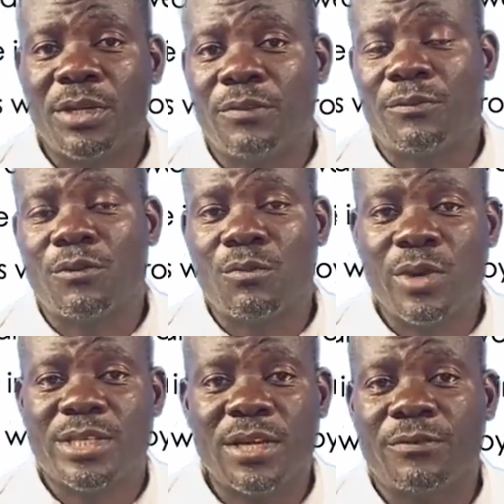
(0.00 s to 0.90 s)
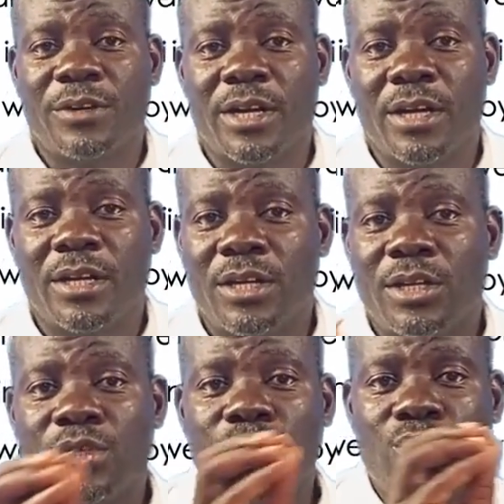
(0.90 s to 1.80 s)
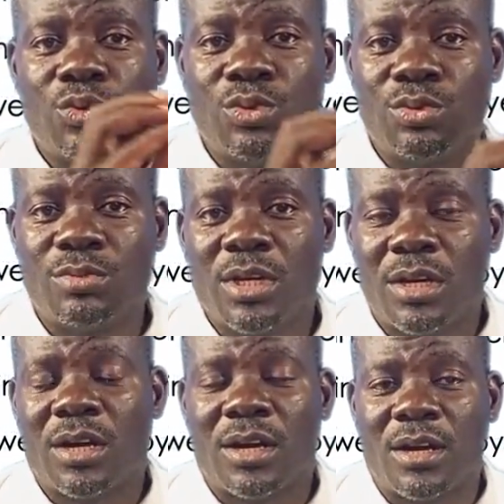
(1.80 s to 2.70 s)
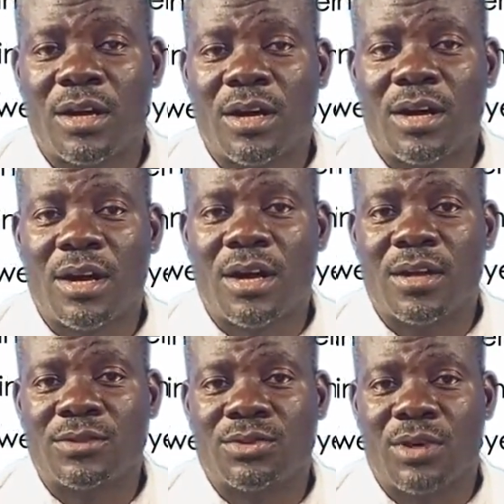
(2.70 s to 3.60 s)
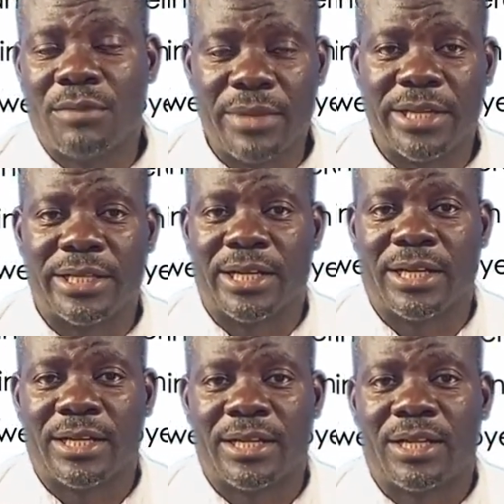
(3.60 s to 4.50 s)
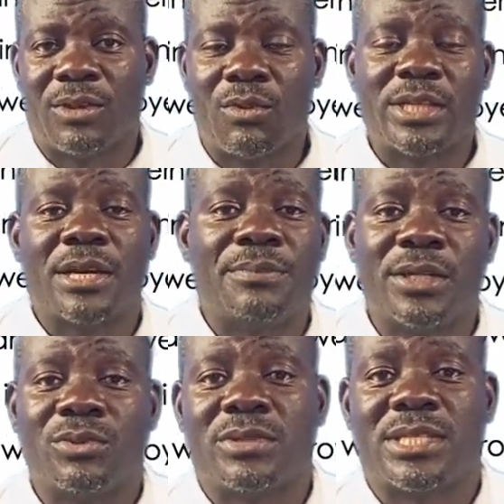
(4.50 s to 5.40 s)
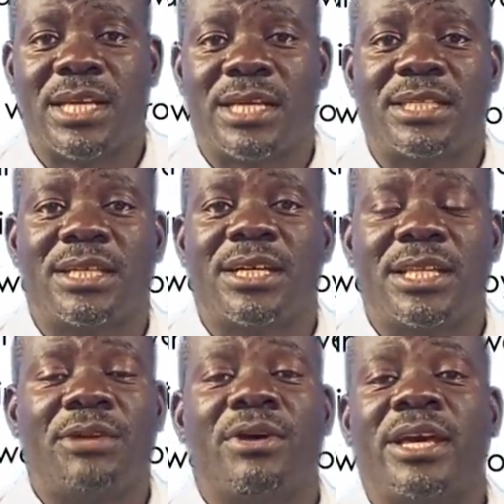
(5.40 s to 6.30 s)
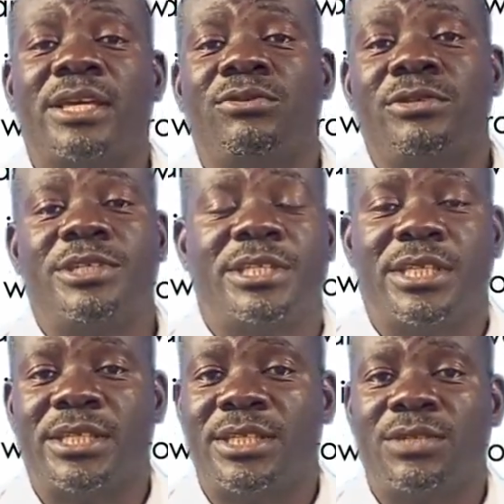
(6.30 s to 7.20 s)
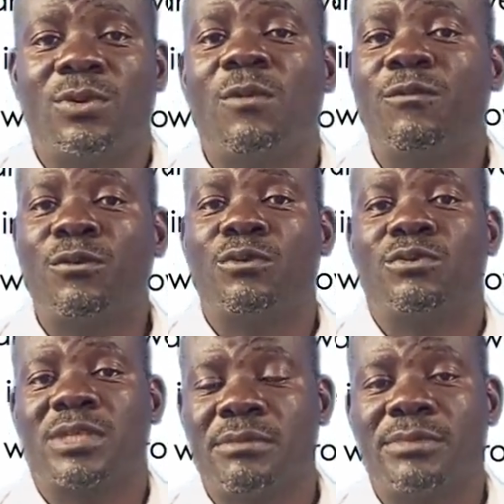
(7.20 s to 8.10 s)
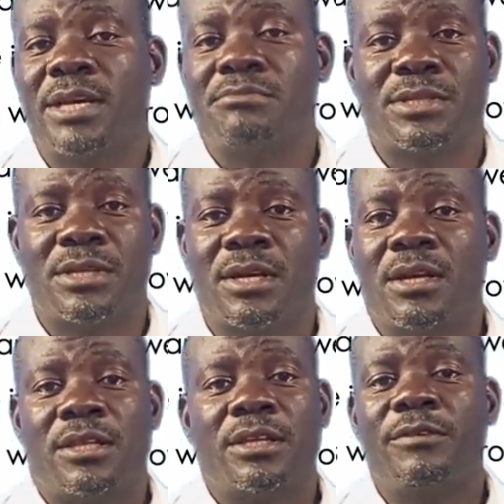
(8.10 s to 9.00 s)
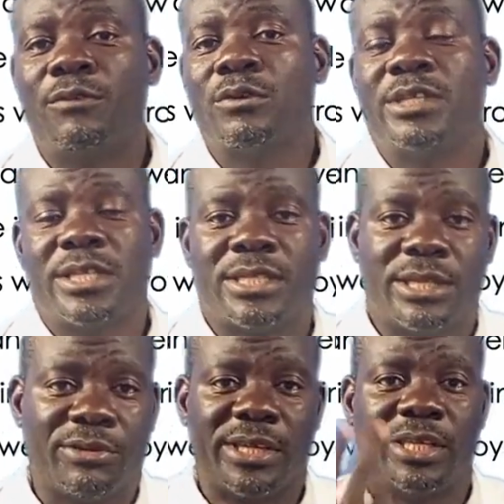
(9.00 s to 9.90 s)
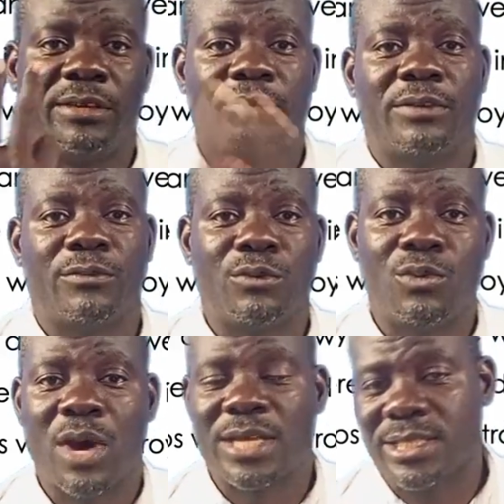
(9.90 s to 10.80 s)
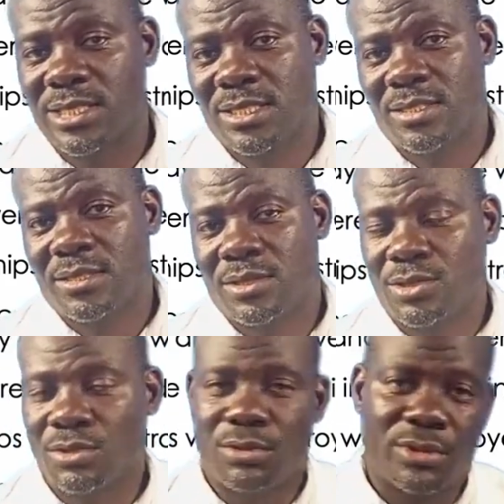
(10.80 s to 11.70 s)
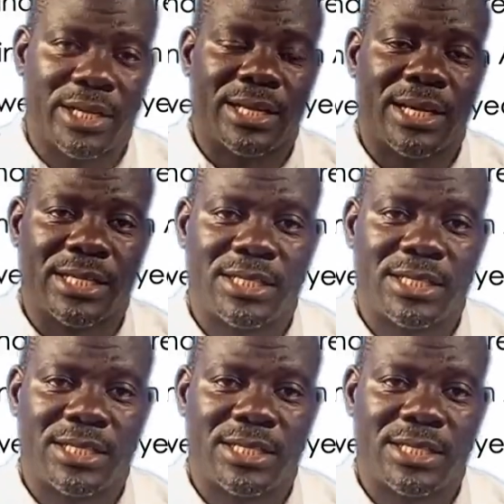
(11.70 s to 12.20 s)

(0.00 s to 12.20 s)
from West Africa to America, what happened was that they were ill-treated. No food. Sometimes 3-4 days they were given food once. So look at that.